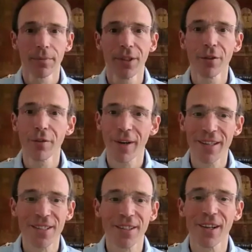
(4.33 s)
Dear
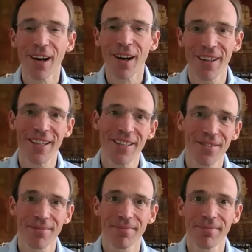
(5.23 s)
friends and colleagues,
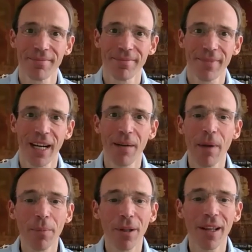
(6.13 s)
I am
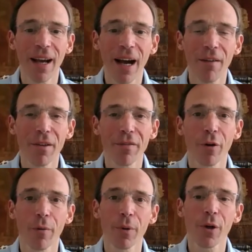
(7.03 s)
Amnon Lehavi,
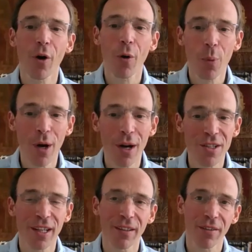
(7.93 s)
former
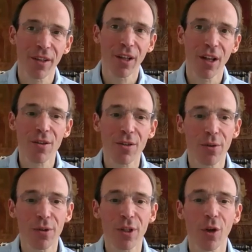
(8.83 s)
co-president of the Law
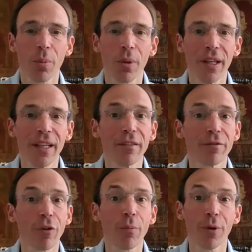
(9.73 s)
Schools Global League and
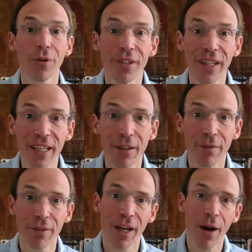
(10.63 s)
former dean
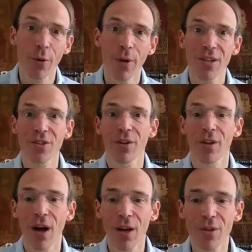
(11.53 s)
of the Harry Radzyner
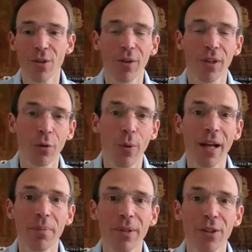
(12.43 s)
Law School at
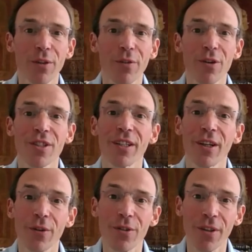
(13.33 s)
Reichman University in
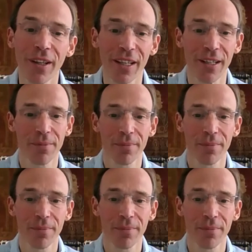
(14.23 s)
Herzliya.